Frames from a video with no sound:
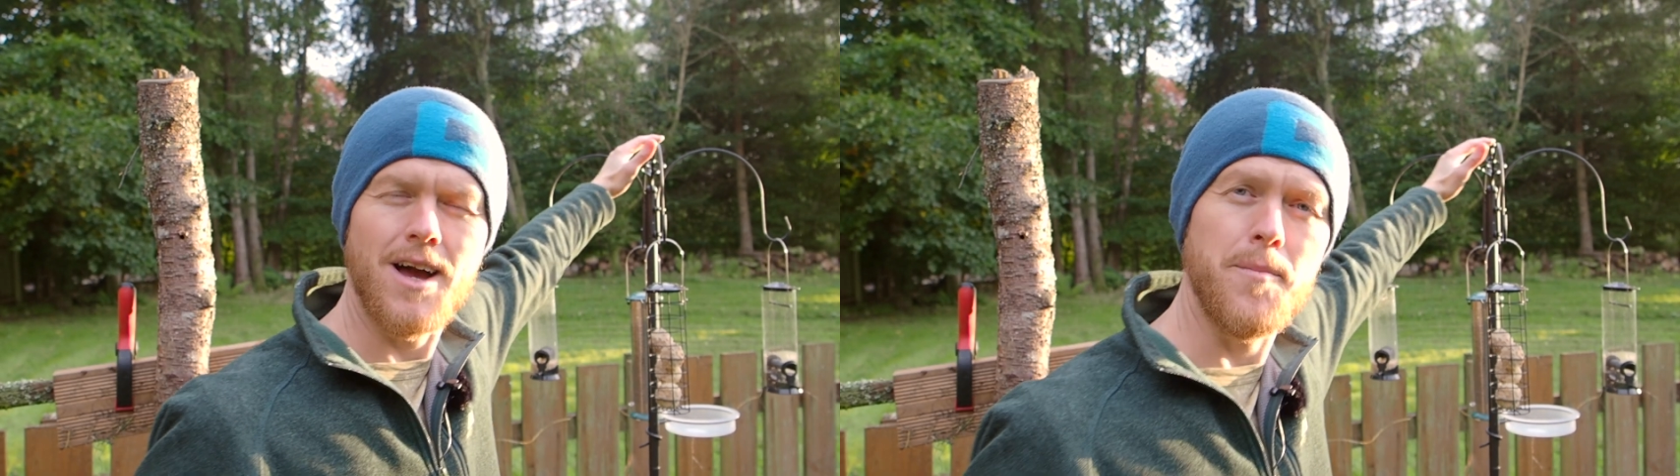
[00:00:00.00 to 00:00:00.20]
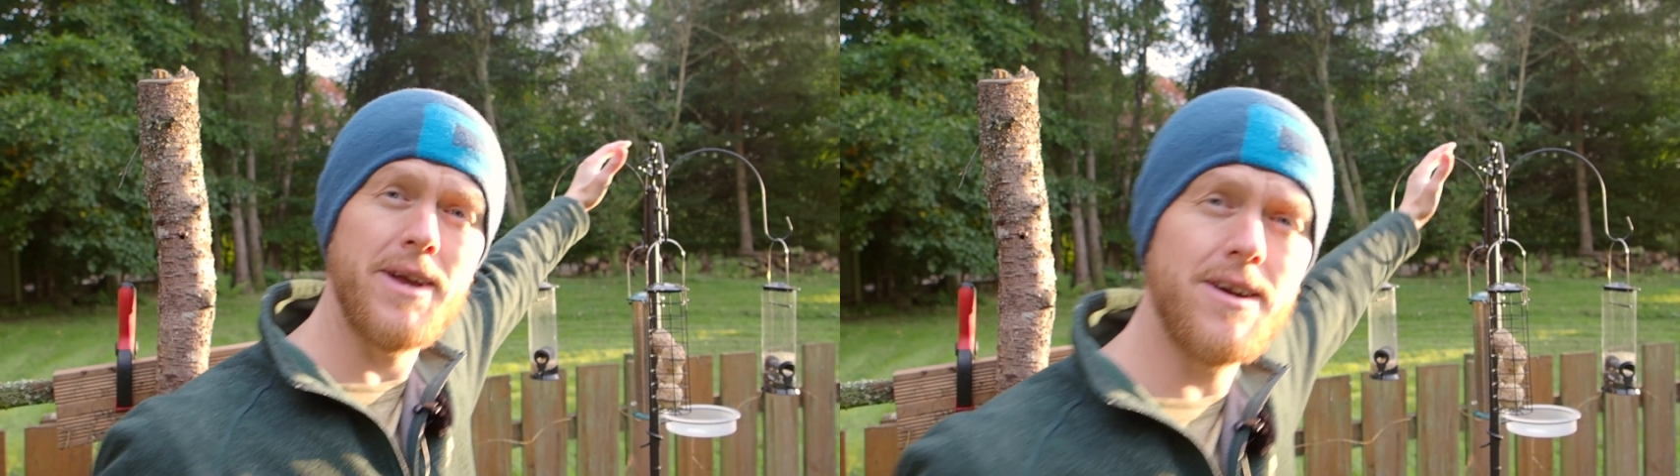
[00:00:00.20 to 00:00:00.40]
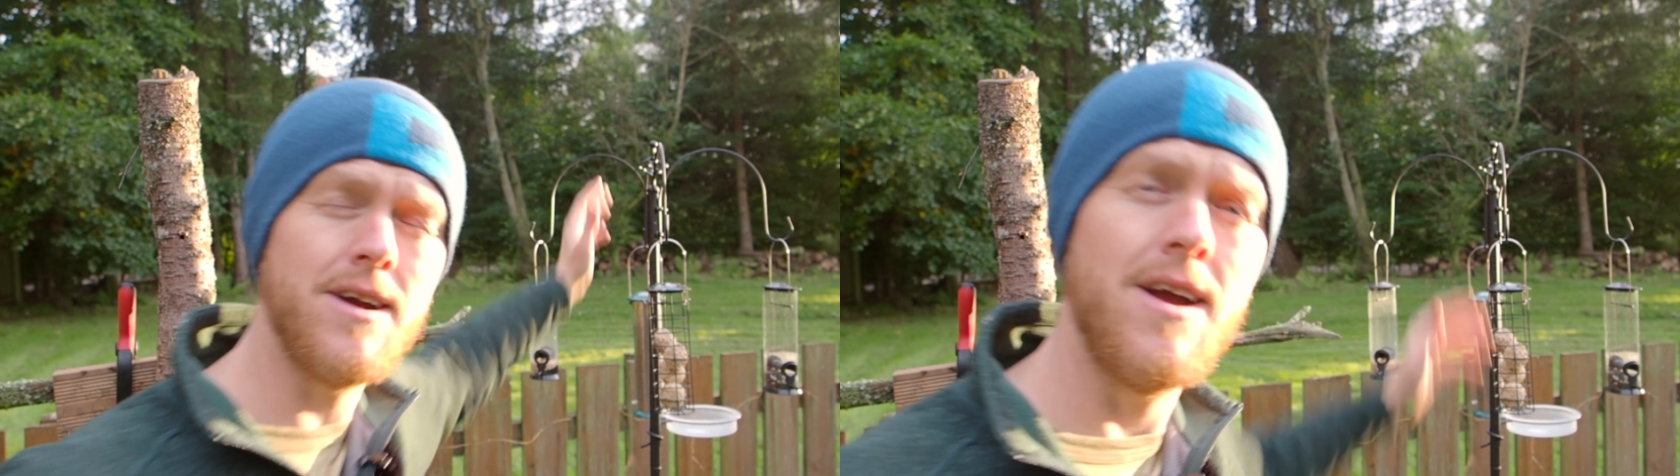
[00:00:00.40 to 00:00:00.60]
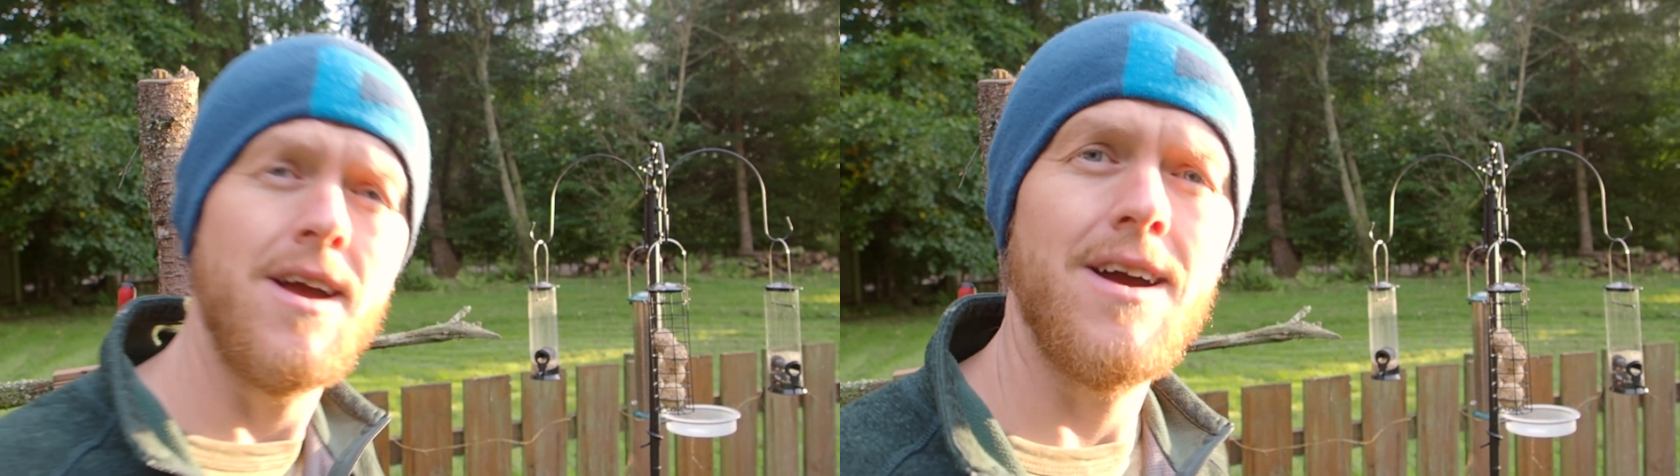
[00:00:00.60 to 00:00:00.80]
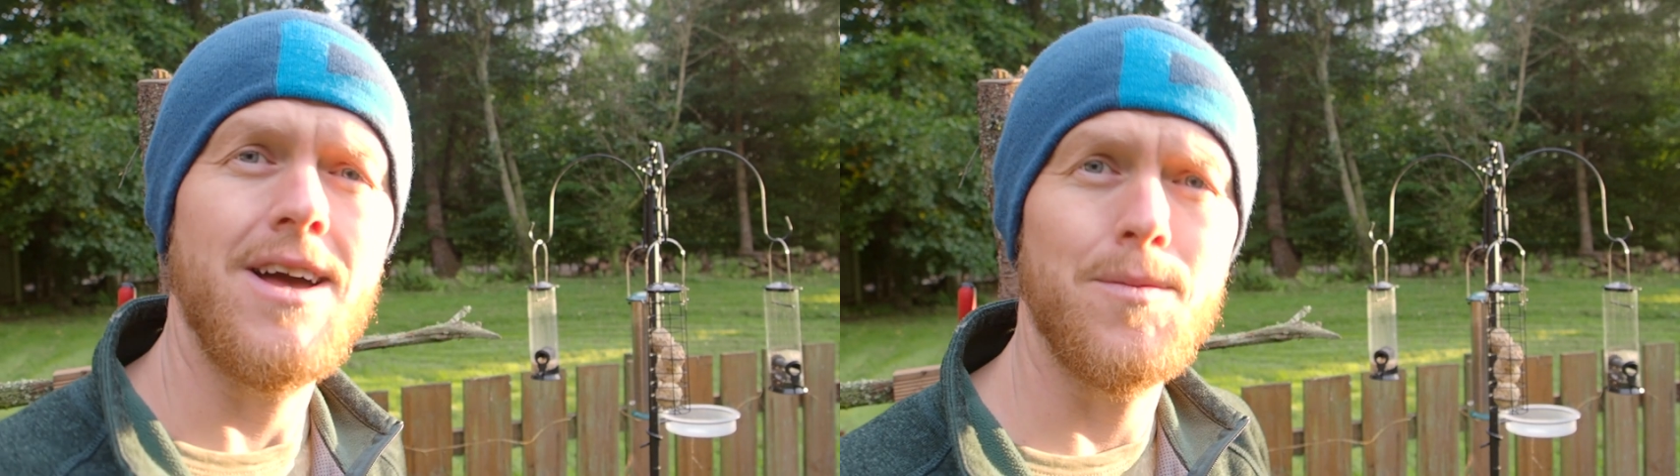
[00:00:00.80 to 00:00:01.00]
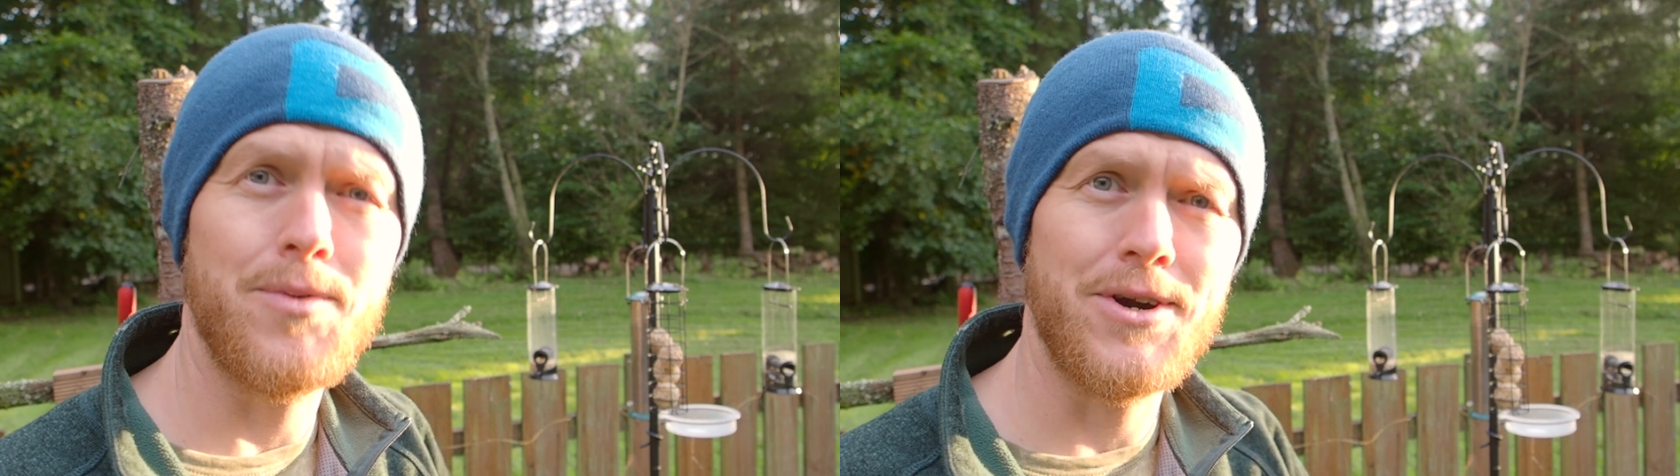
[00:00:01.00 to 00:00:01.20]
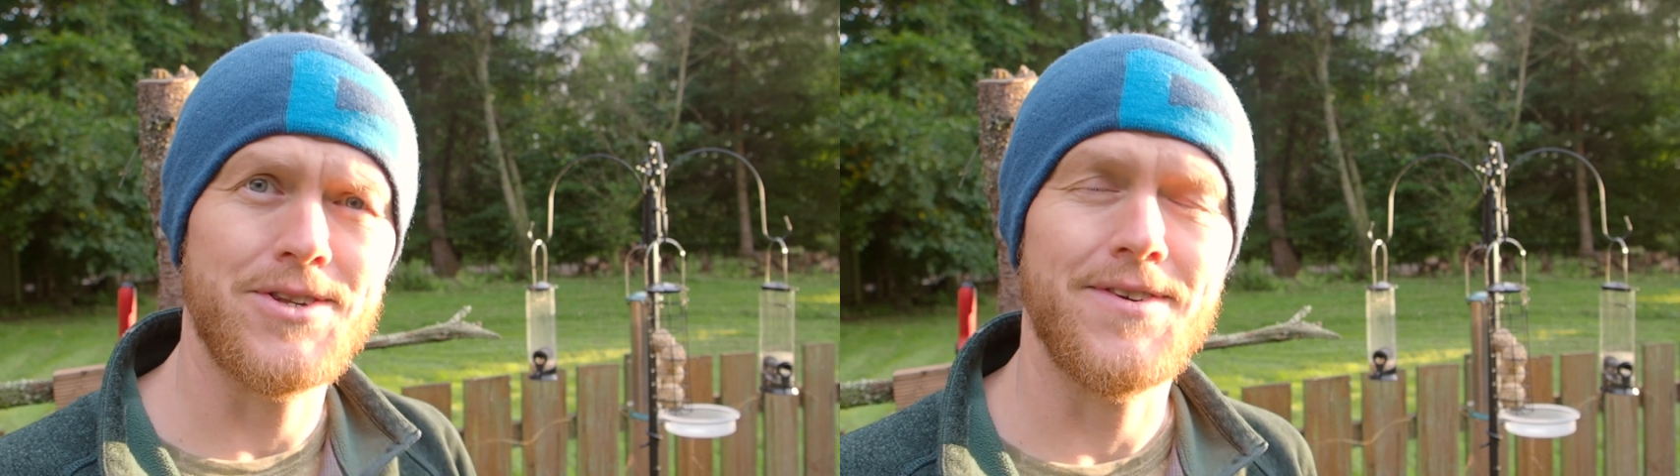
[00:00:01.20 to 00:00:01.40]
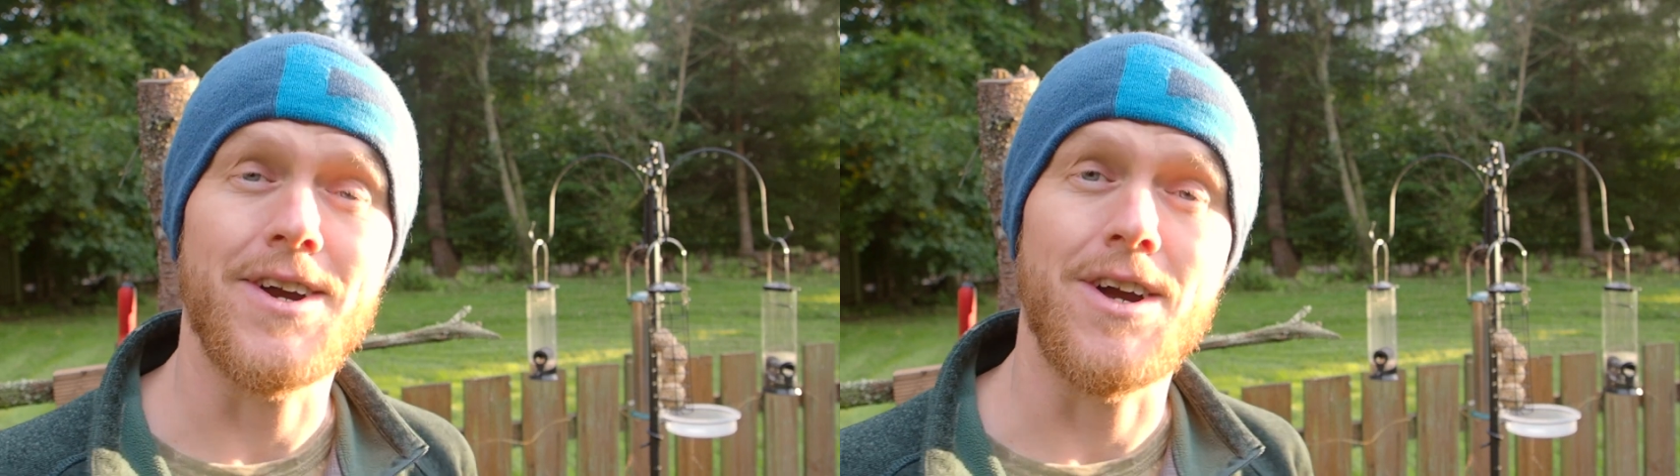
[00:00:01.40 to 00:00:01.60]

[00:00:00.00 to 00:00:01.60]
up here, and the birds very